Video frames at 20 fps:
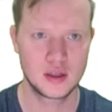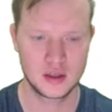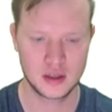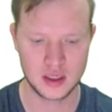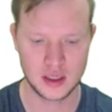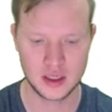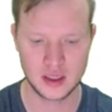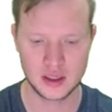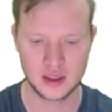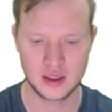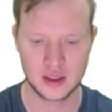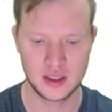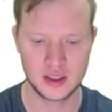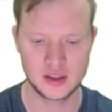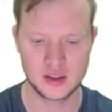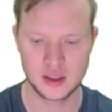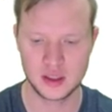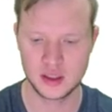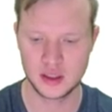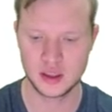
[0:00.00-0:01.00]
Okay,
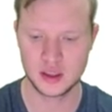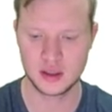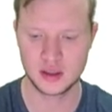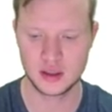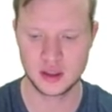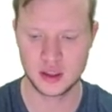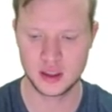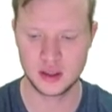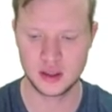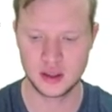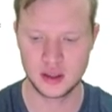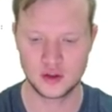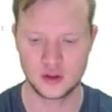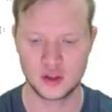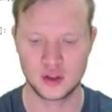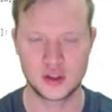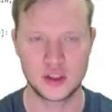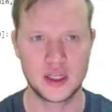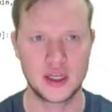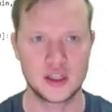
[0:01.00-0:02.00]

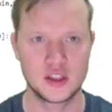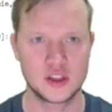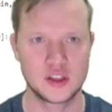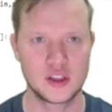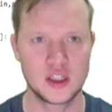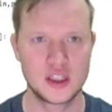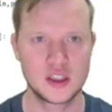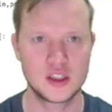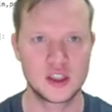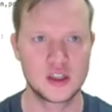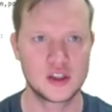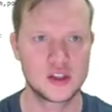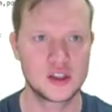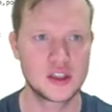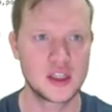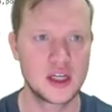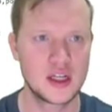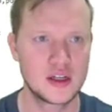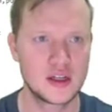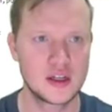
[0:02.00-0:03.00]
stdio.h, that's our
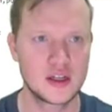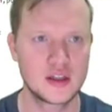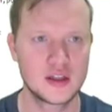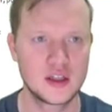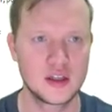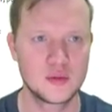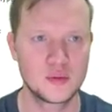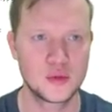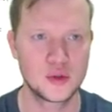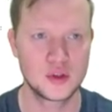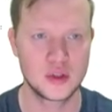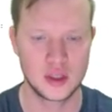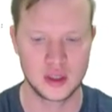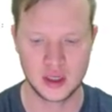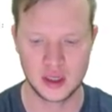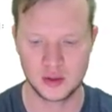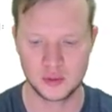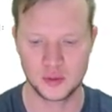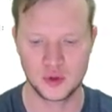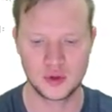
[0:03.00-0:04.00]
standard input and
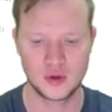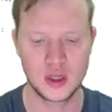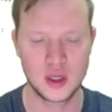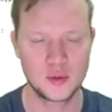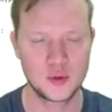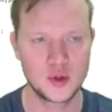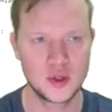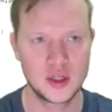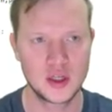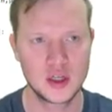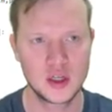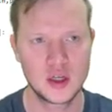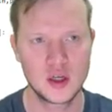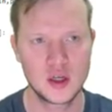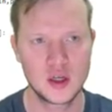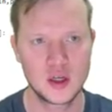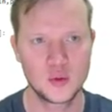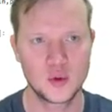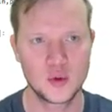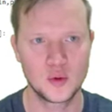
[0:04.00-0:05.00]
output library
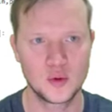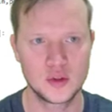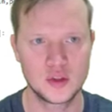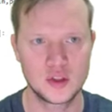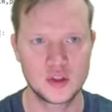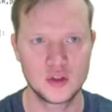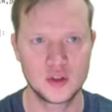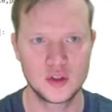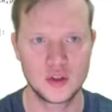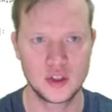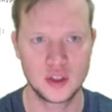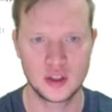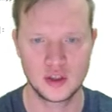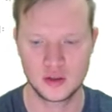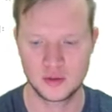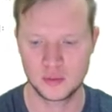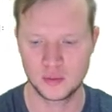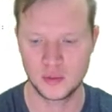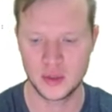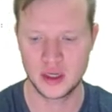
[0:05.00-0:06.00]
we will do
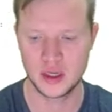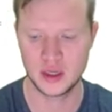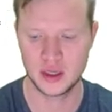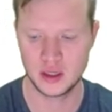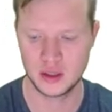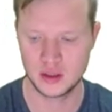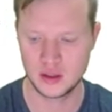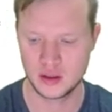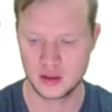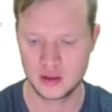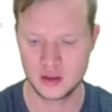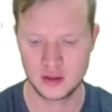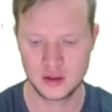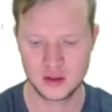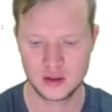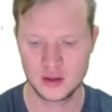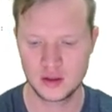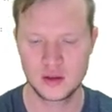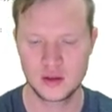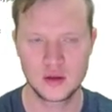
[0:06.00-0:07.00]
int main
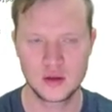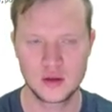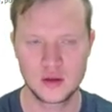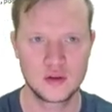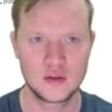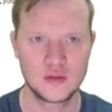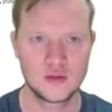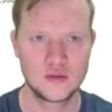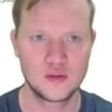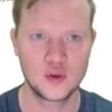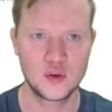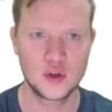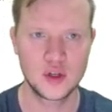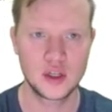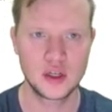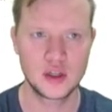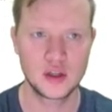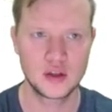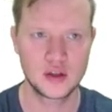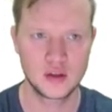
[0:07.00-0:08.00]

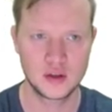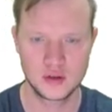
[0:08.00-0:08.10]
void